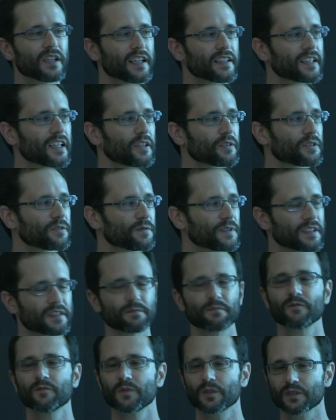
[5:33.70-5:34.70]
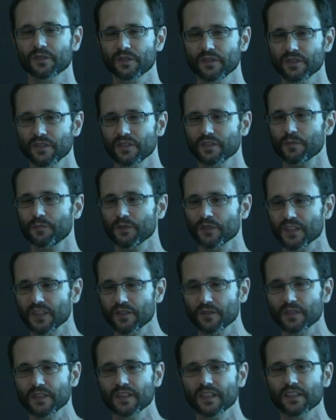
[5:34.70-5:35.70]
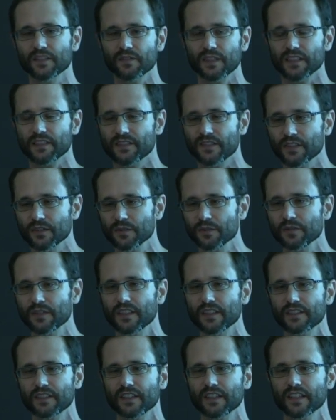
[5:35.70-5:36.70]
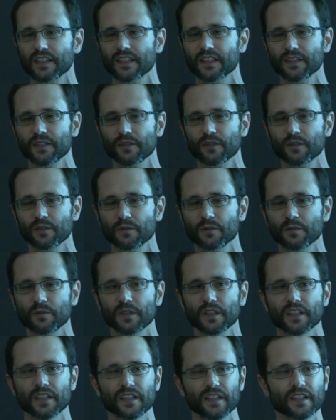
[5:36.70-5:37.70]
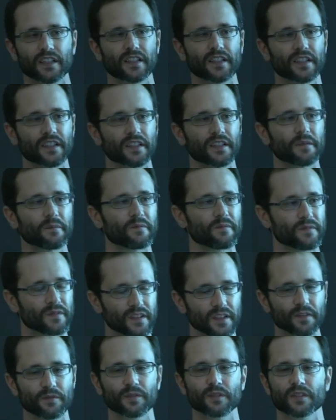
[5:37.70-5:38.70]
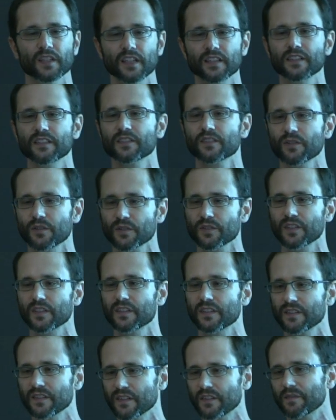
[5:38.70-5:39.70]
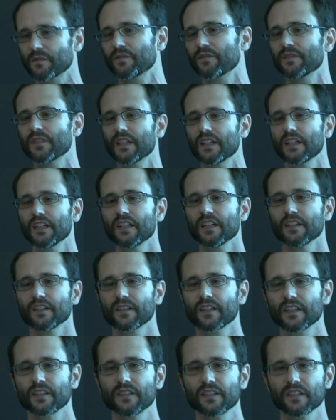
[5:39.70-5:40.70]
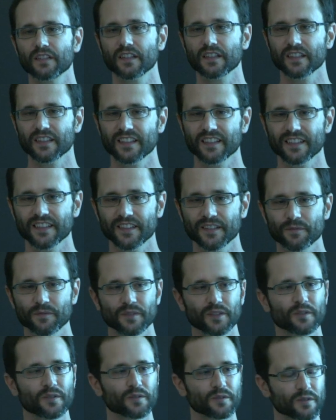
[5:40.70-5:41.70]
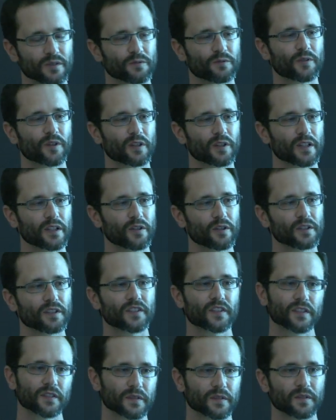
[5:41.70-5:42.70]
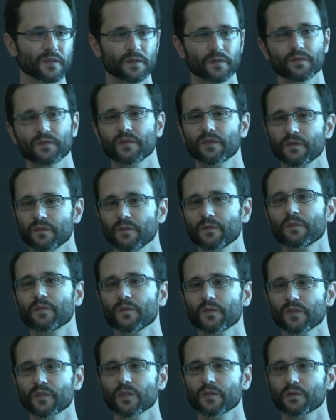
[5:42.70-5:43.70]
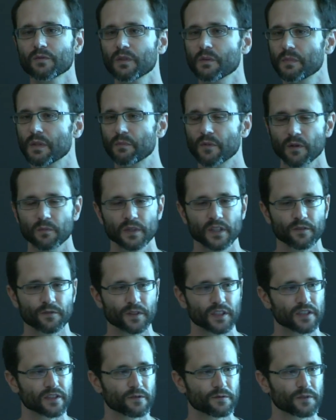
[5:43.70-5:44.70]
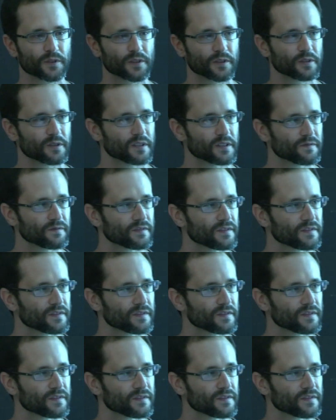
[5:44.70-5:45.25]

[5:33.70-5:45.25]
get out of it what you put into it. I trust you that uh, you know um, if you take this course and then um, you know you'll follow along. So so it will be more beneficial for you.